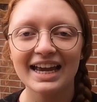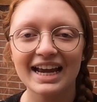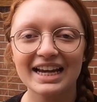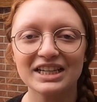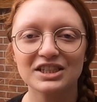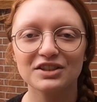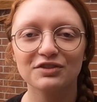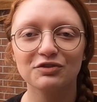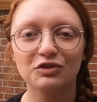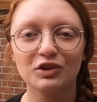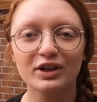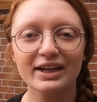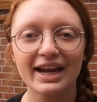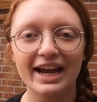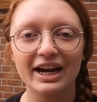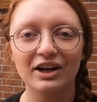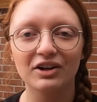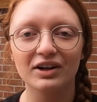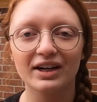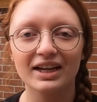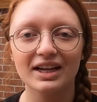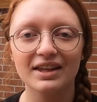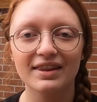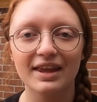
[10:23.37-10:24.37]
It's a free
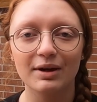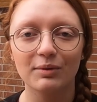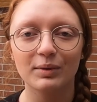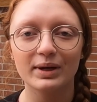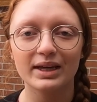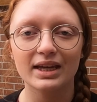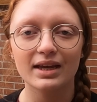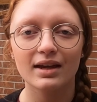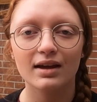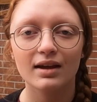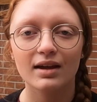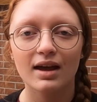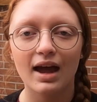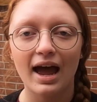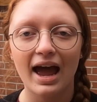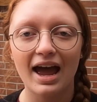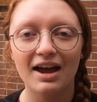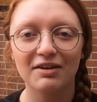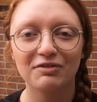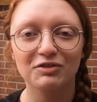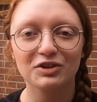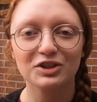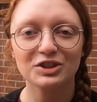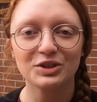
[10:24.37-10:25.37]
area that we
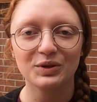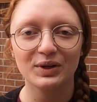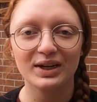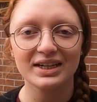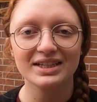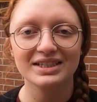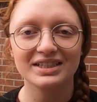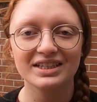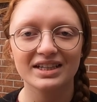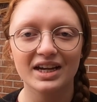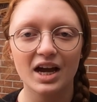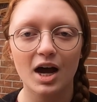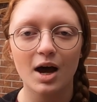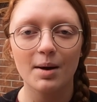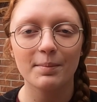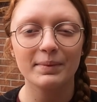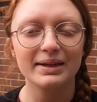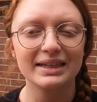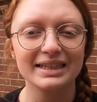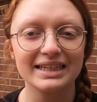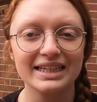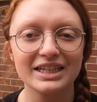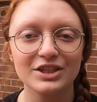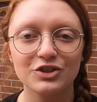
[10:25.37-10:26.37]
have for students to come
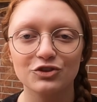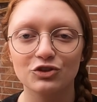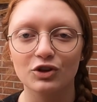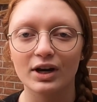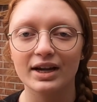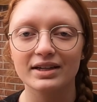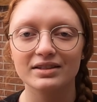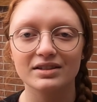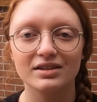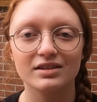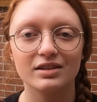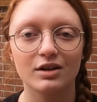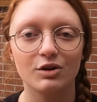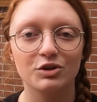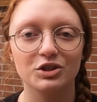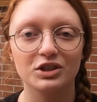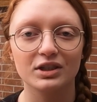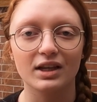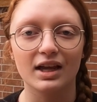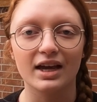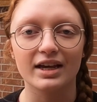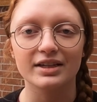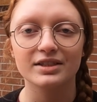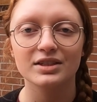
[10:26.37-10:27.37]
and de stress and
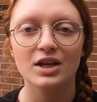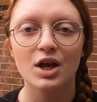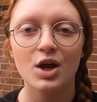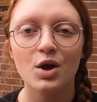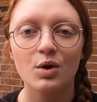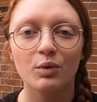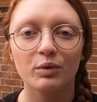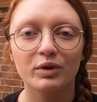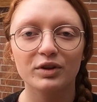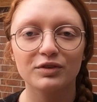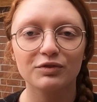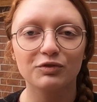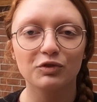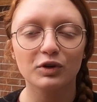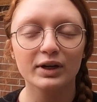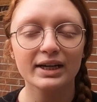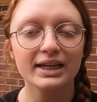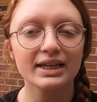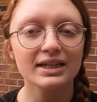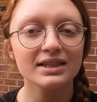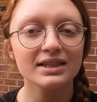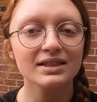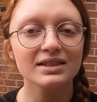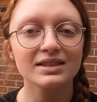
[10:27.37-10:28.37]
socialize with
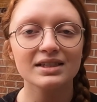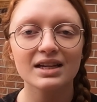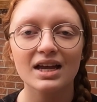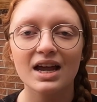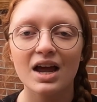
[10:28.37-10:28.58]
friends.